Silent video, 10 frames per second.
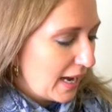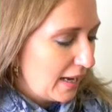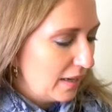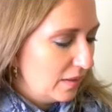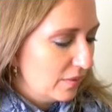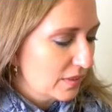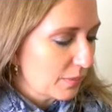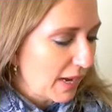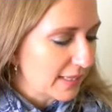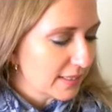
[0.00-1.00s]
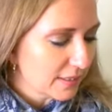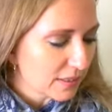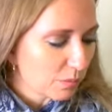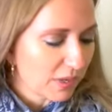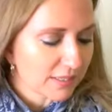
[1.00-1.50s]
um, some
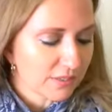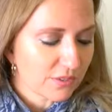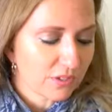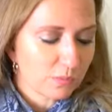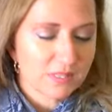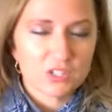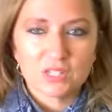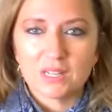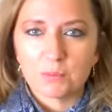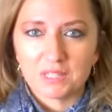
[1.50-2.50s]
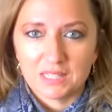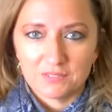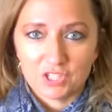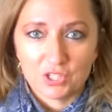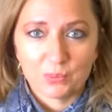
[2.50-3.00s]
ideas to practice third position I'm going to
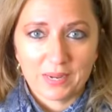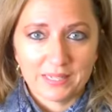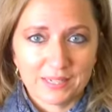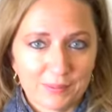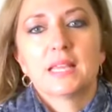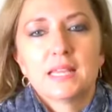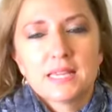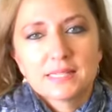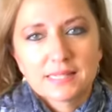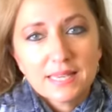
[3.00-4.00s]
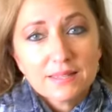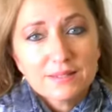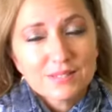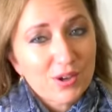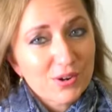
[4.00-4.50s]
give to you right now.
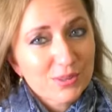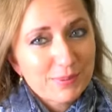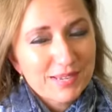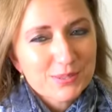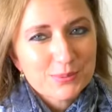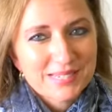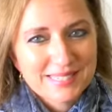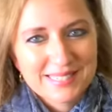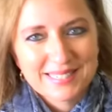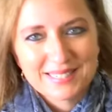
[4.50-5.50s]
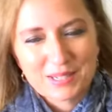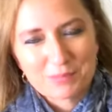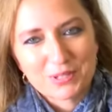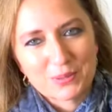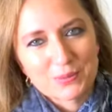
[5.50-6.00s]
Scales are the best way to get
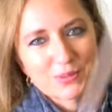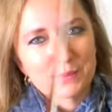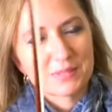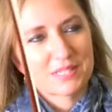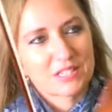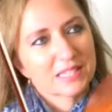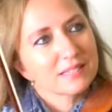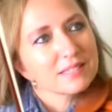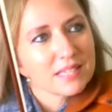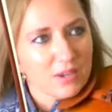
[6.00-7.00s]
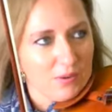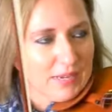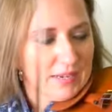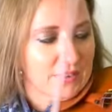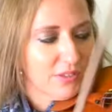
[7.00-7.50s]
comfy cozy in a position. So
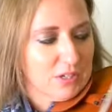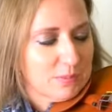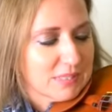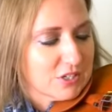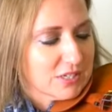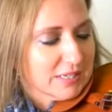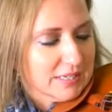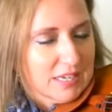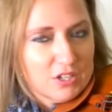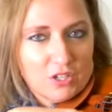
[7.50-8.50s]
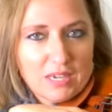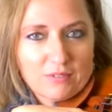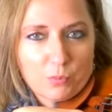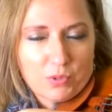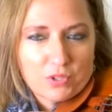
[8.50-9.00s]
in third position, you
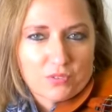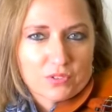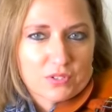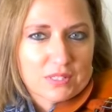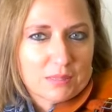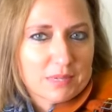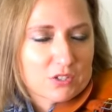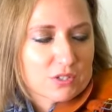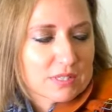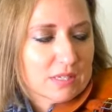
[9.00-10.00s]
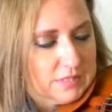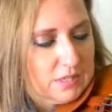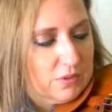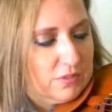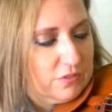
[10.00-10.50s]
have a beautiful C major scale.
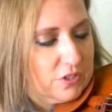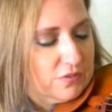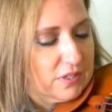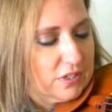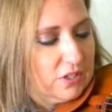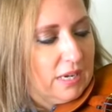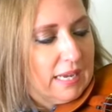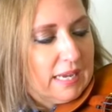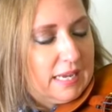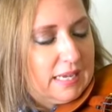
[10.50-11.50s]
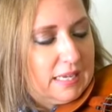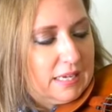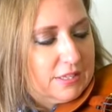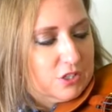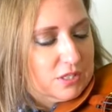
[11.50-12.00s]
Start with the first finger and
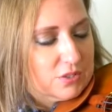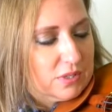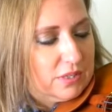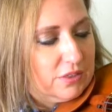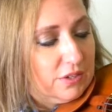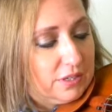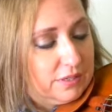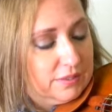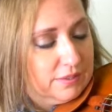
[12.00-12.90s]
on the G string in third.